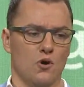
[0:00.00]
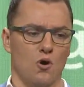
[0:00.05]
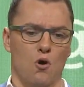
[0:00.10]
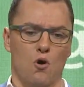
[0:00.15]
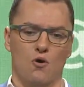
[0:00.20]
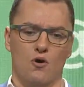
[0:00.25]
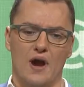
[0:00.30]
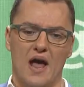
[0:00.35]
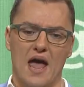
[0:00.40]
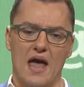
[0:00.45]

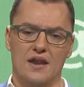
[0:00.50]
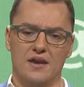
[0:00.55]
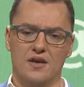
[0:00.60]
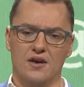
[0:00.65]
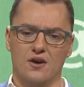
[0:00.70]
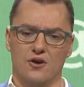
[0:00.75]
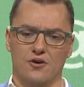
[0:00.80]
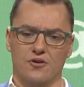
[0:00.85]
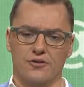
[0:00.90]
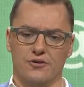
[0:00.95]
or any
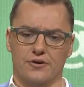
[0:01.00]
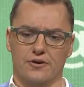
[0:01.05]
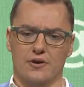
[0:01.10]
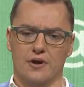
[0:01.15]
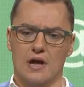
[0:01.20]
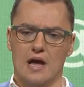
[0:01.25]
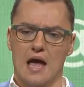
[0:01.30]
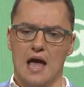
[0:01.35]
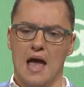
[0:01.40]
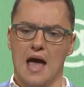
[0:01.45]
other
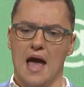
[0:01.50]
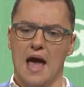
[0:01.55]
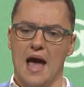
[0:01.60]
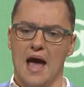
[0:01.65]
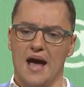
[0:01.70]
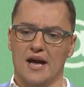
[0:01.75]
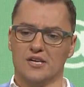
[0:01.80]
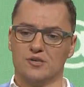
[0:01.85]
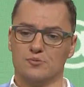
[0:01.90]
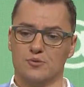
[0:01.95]

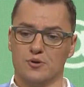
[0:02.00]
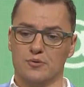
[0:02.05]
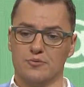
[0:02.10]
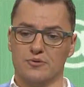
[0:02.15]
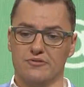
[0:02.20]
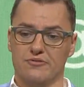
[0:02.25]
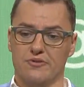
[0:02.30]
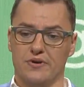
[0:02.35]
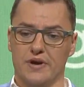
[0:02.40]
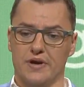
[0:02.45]
expert
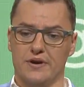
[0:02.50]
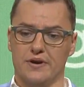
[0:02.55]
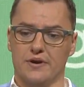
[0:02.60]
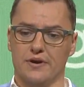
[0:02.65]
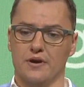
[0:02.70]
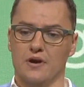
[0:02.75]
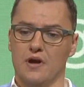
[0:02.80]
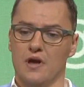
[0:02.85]
provider